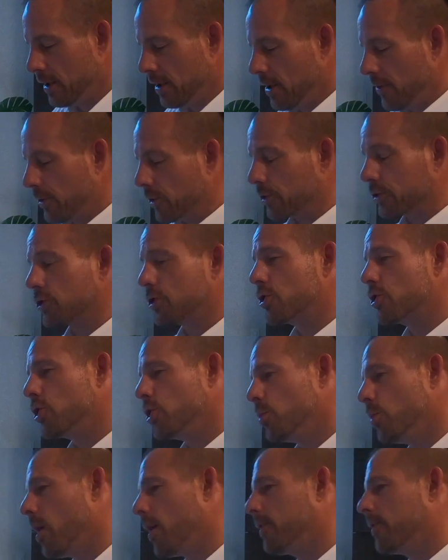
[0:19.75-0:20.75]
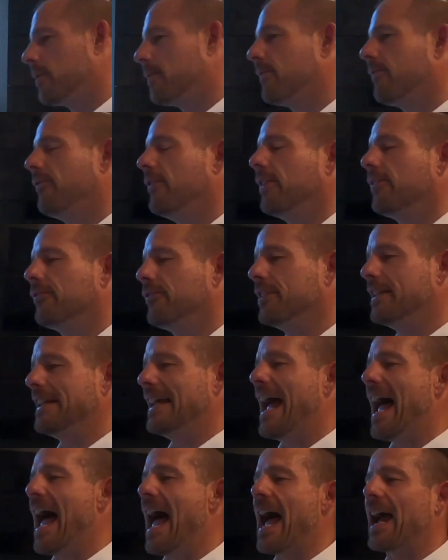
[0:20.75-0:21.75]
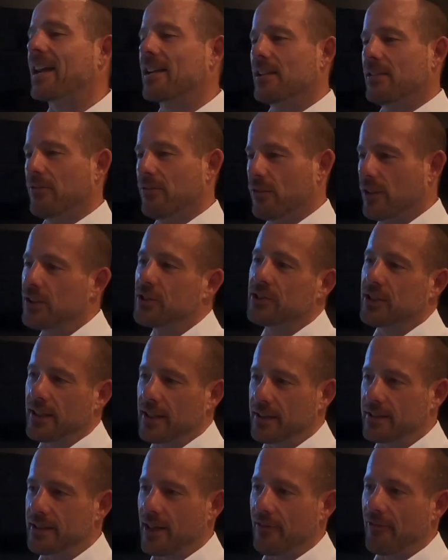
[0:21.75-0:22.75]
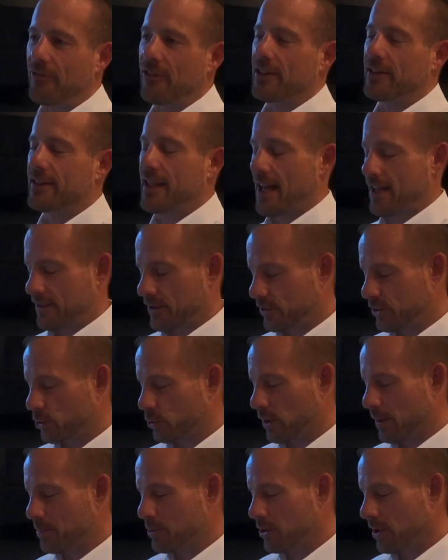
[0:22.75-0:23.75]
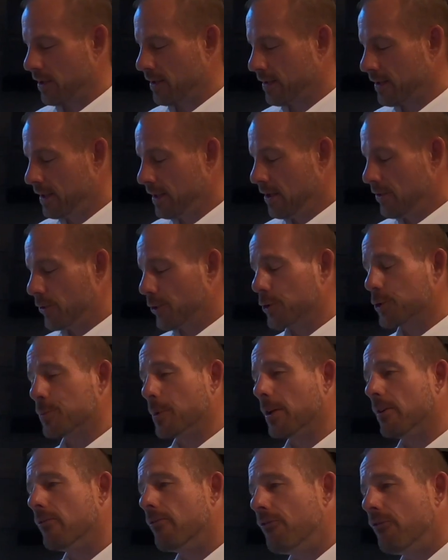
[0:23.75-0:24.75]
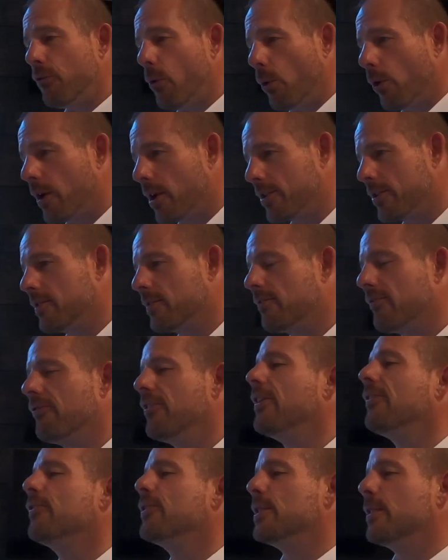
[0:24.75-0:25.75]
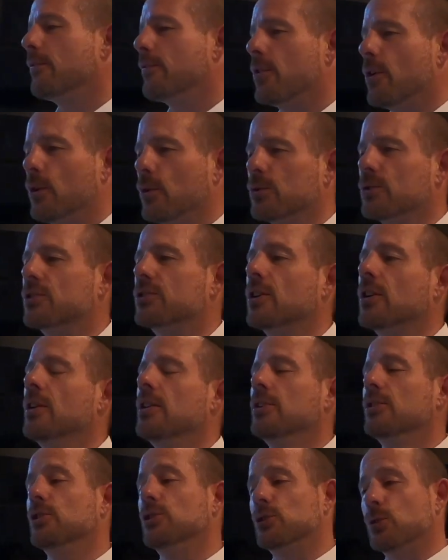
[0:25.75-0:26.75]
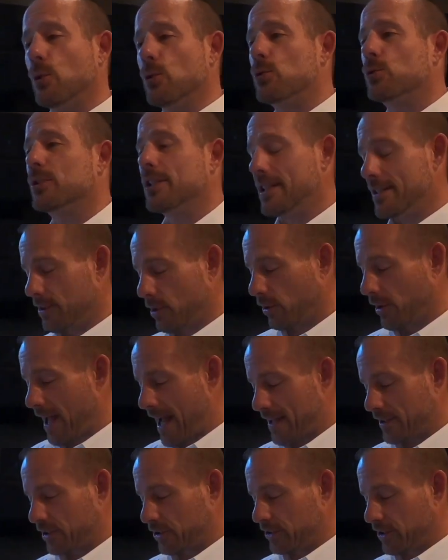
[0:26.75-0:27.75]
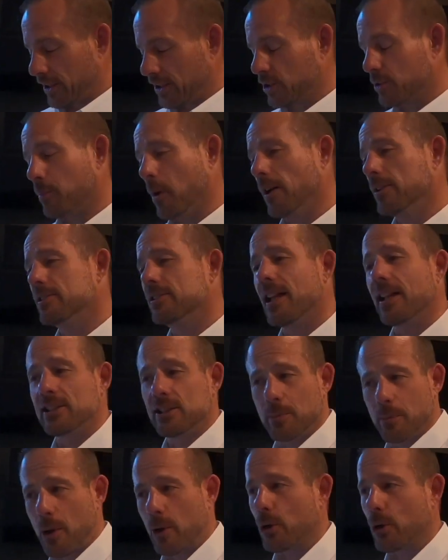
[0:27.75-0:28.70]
there's 250 active listings that fit that description. There's been 450 of those sold in the last 6 months. That's about a